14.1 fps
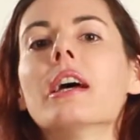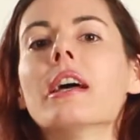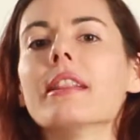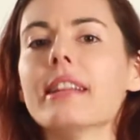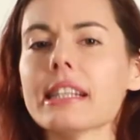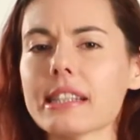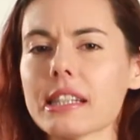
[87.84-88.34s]

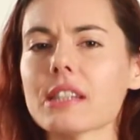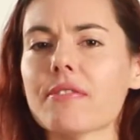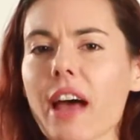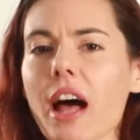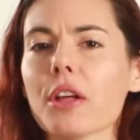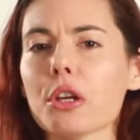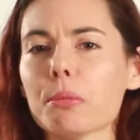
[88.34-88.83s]
This is
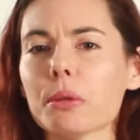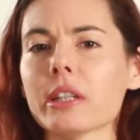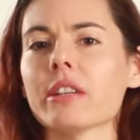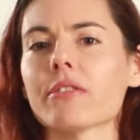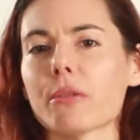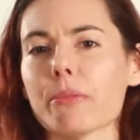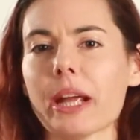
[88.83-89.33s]
valuable
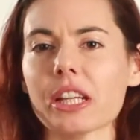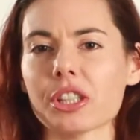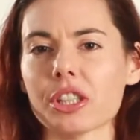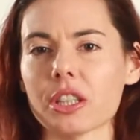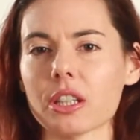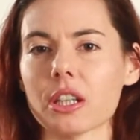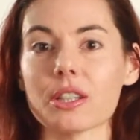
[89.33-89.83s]

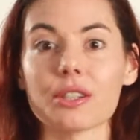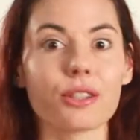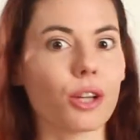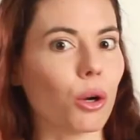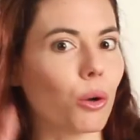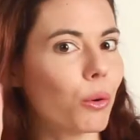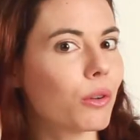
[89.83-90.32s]
information,
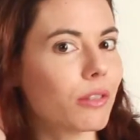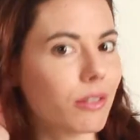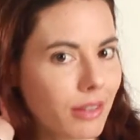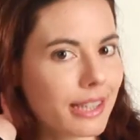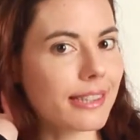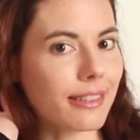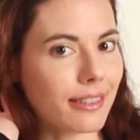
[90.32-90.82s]
so
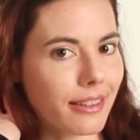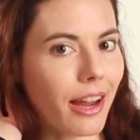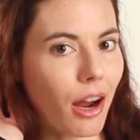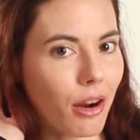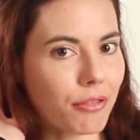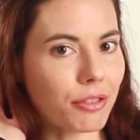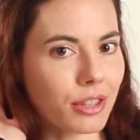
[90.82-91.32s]
listen
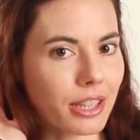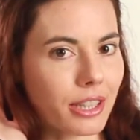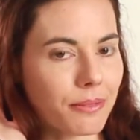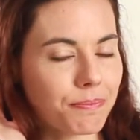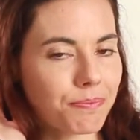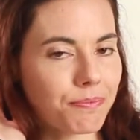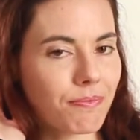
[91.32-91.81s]
carefully.
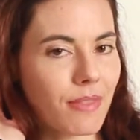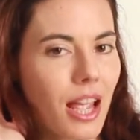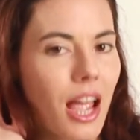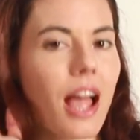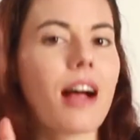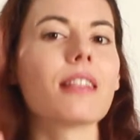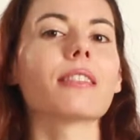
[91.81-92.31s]

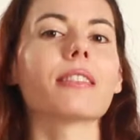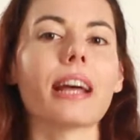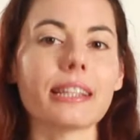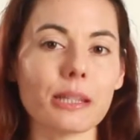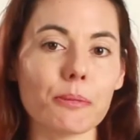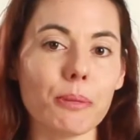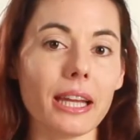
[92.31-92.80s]

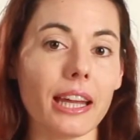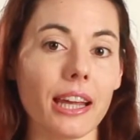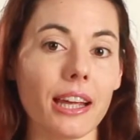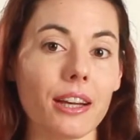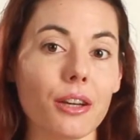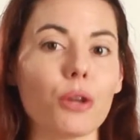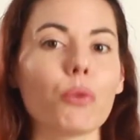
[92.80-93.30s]
Let's
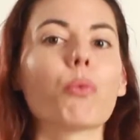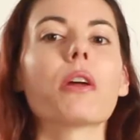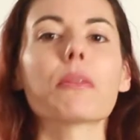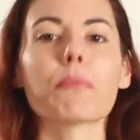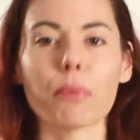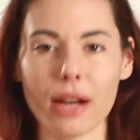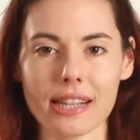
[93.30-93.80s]
begin
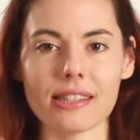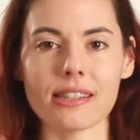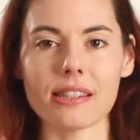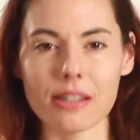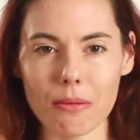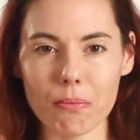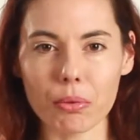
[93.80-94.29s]
with present
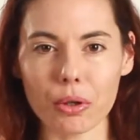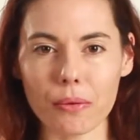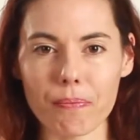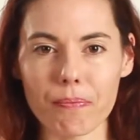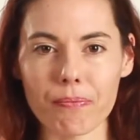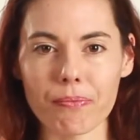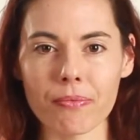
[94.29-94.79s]
simple.
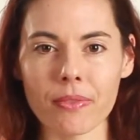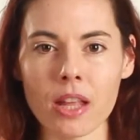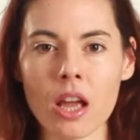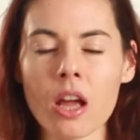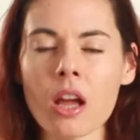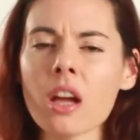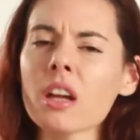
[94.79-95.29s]

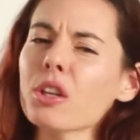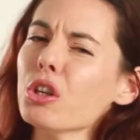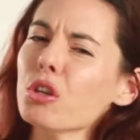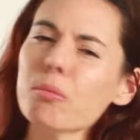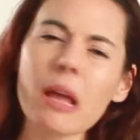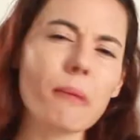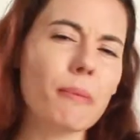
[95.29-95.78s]

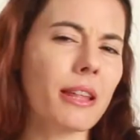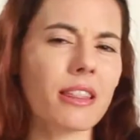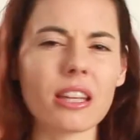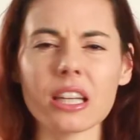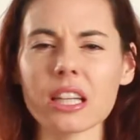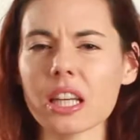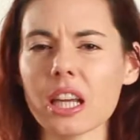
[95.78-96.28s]
You may be
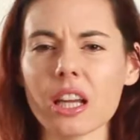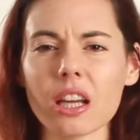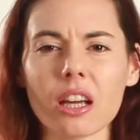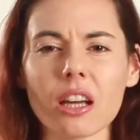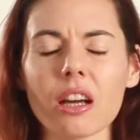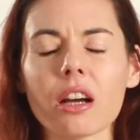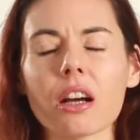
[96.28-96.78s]
thinking,
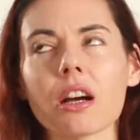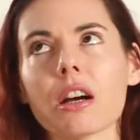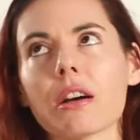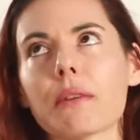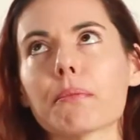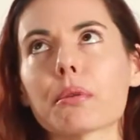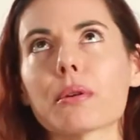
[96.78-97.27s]

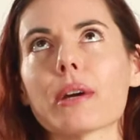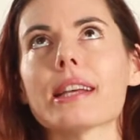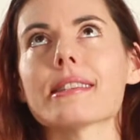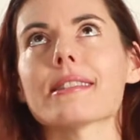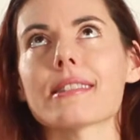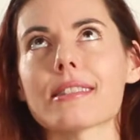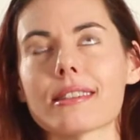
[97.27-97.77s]

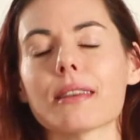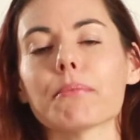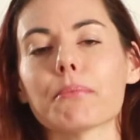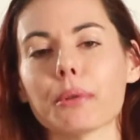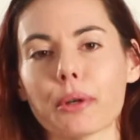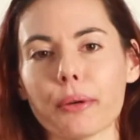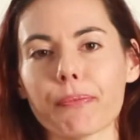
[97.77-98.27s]
present
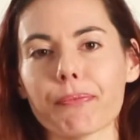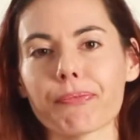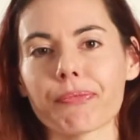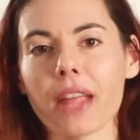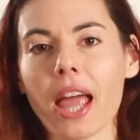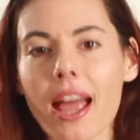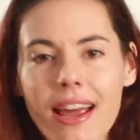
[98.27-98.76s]
simple.
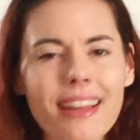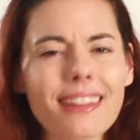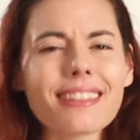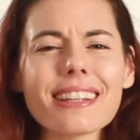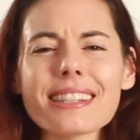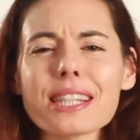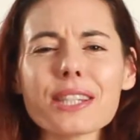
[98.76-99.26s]

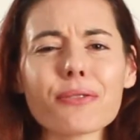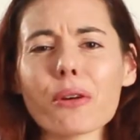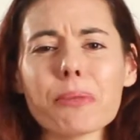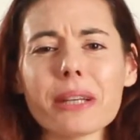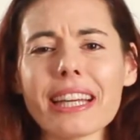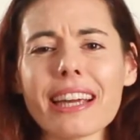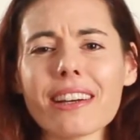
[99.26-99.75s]
This is for
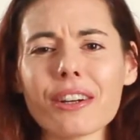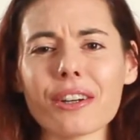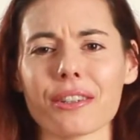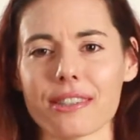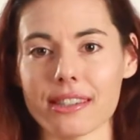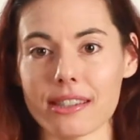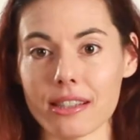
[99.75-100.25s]

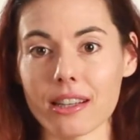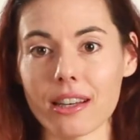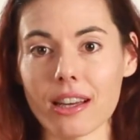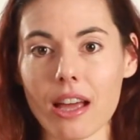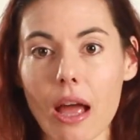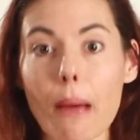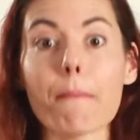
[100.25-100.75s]
beginners.
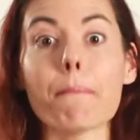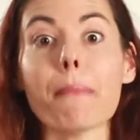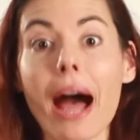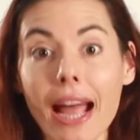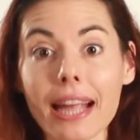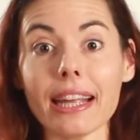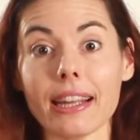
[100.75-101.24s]

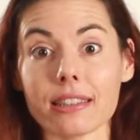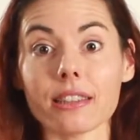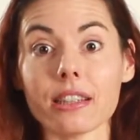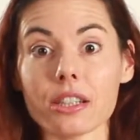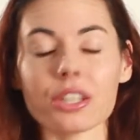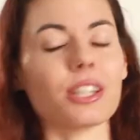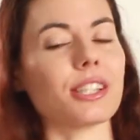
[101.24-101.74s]
My
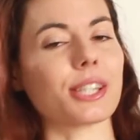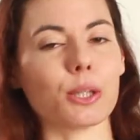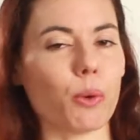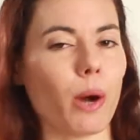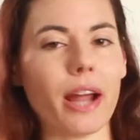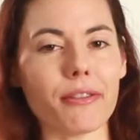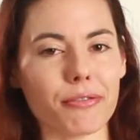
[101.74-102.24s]
English is
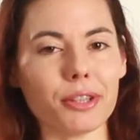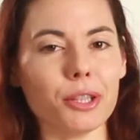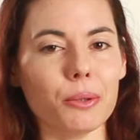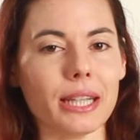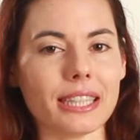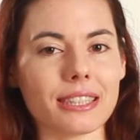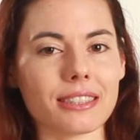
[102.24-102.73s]
quite
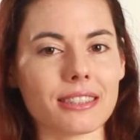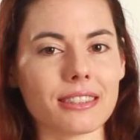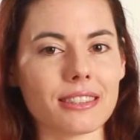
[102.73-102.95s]
fluent.